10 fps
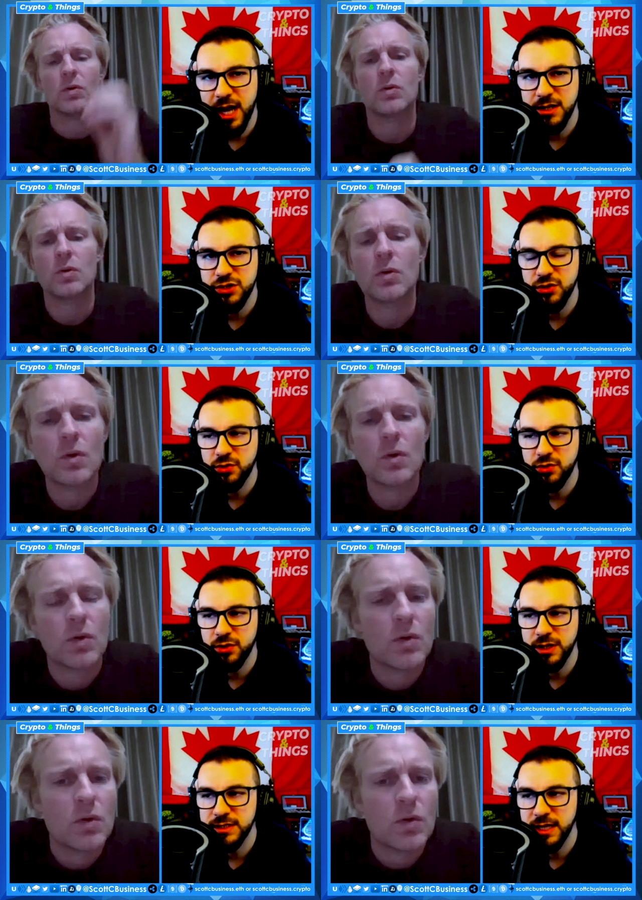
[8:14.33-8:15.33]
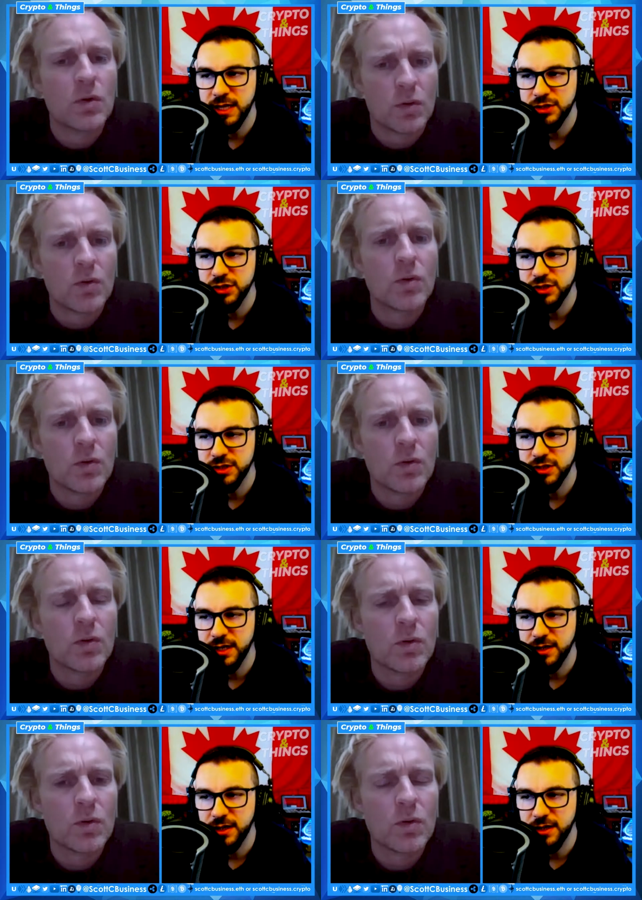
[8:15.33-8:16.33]
Speaker 1: Cash, or is that
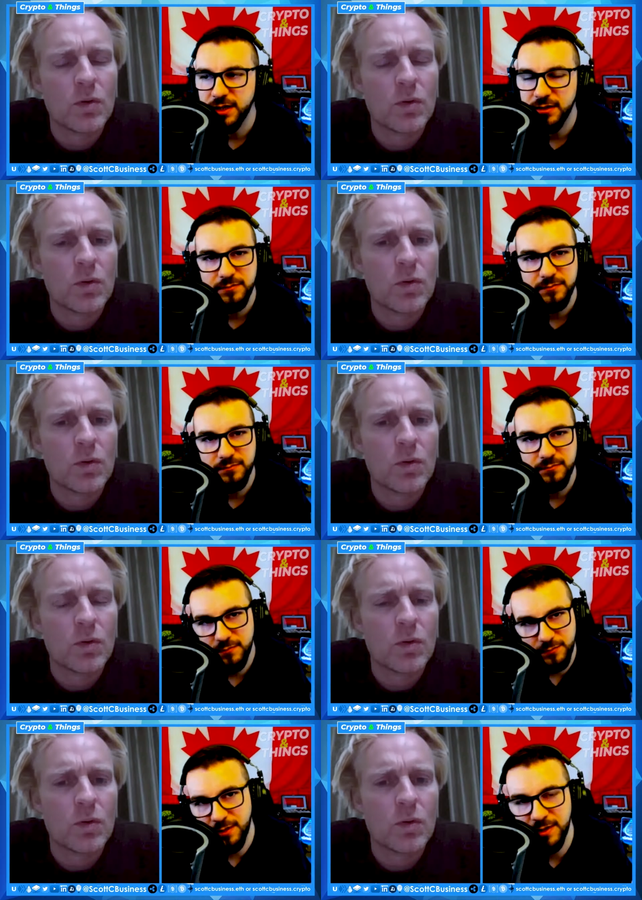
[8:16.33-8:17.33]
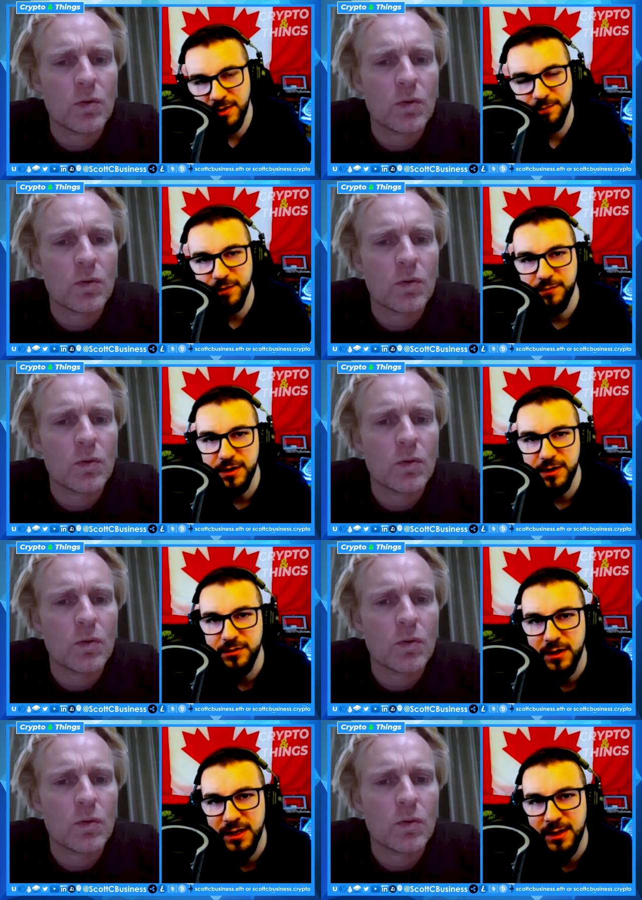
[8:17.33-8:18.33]
just like, uh, well, I mean, feel free
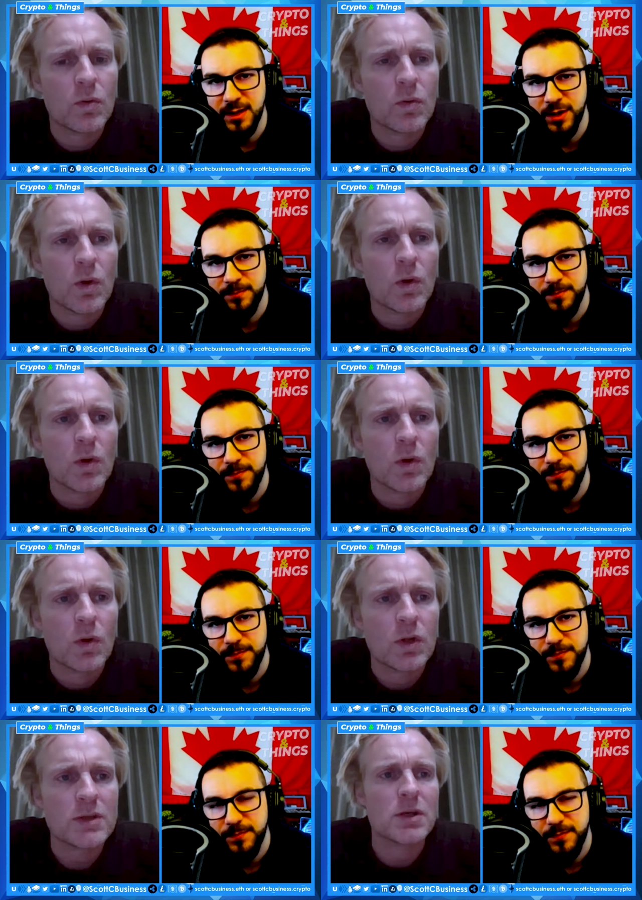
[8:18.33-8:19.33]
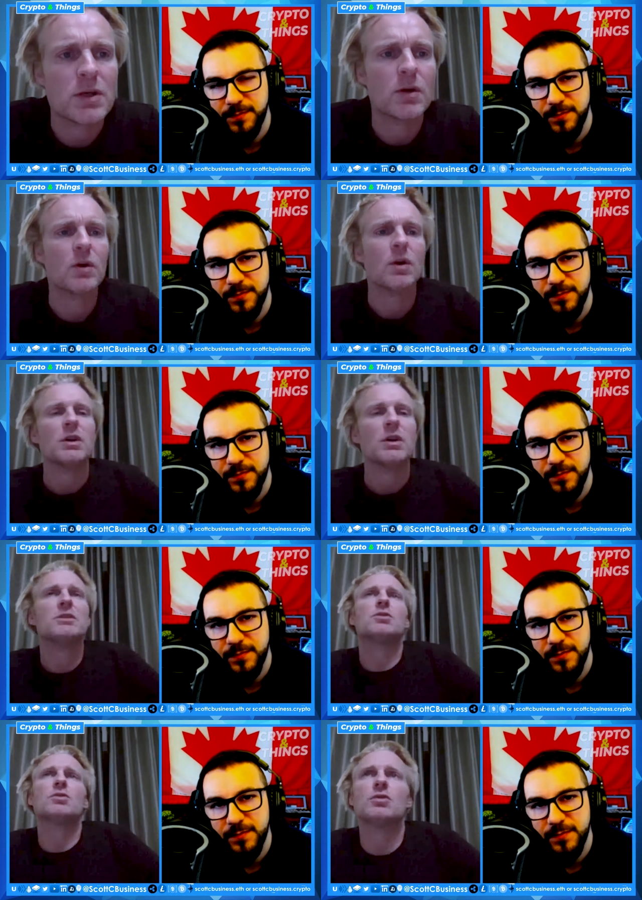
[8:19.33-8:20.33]
to elaborate.
Speaker 2: Yes, yes.
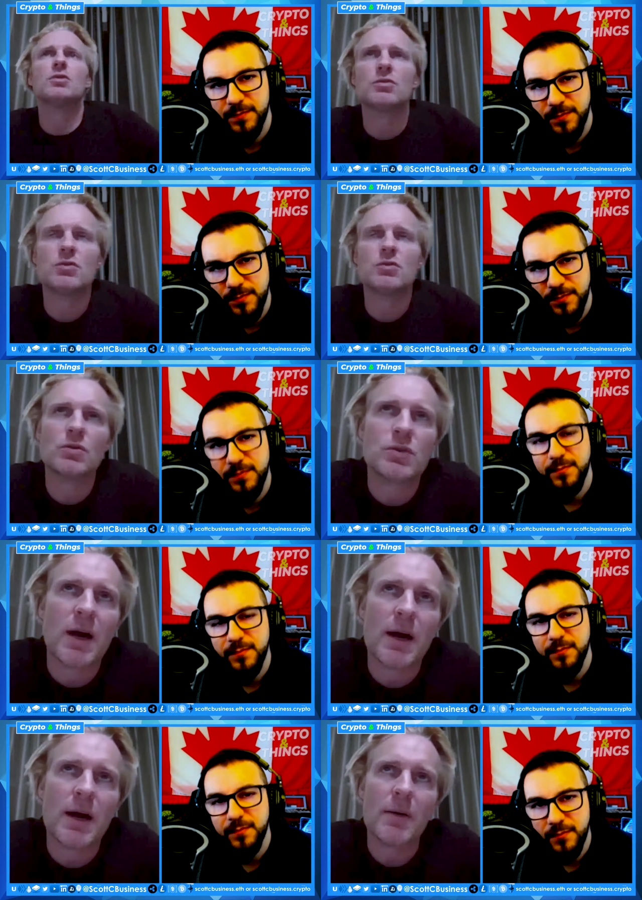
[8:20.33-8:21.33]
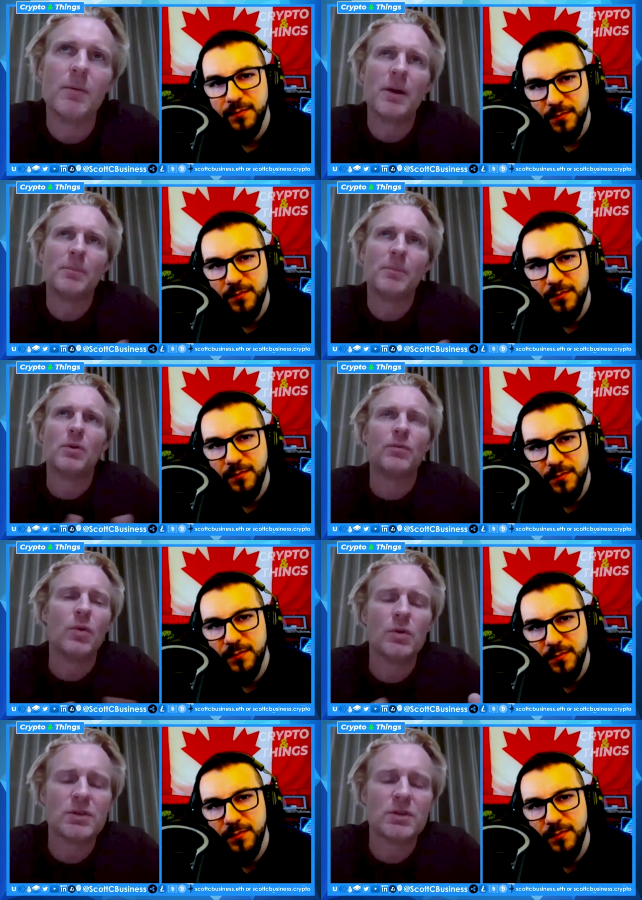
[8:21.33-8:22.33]
So, so, so, so I, I, my portfolio
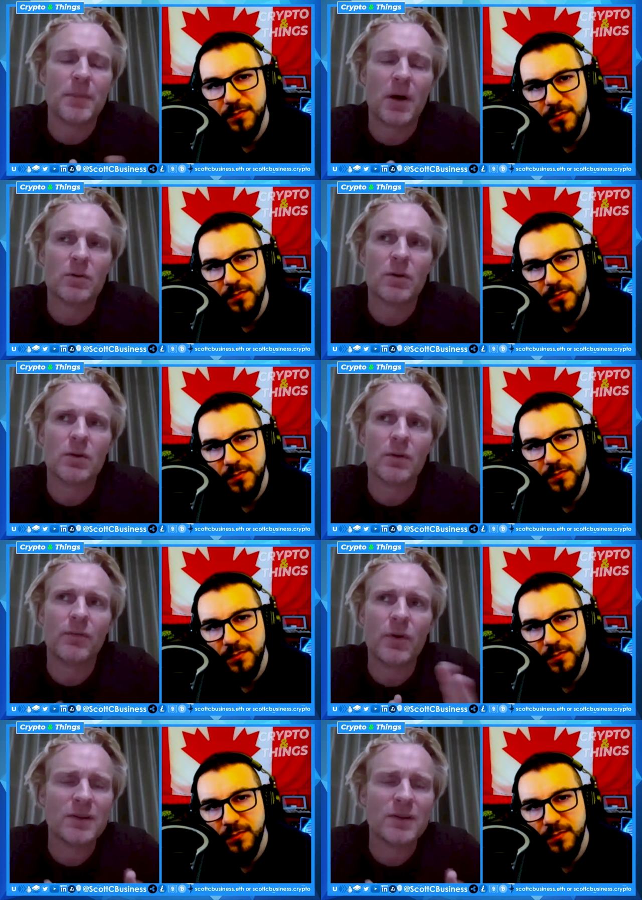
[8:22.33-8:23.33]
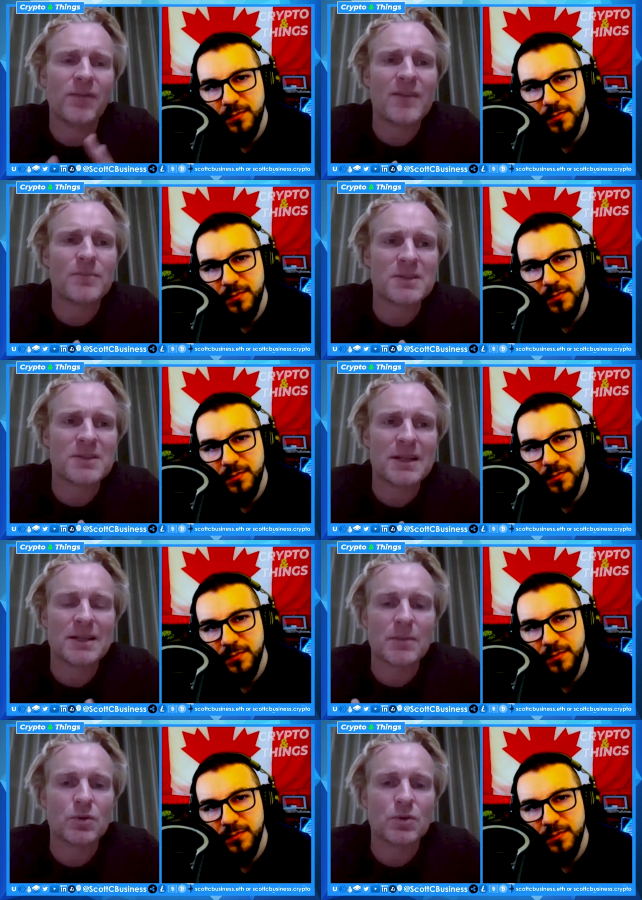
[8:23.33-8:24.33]
is about uh, forty-five percent
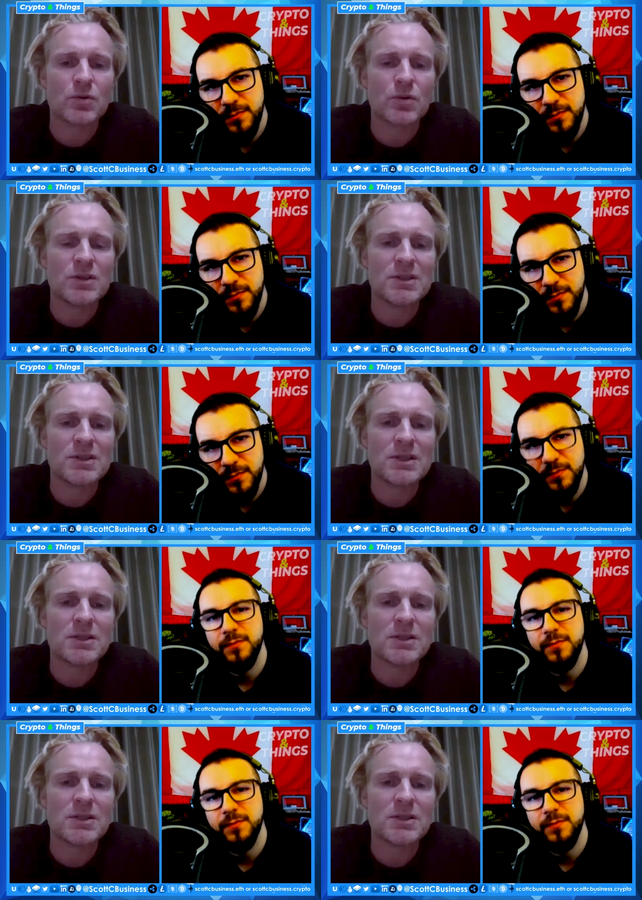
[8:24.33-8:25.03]
cryptocurrencies,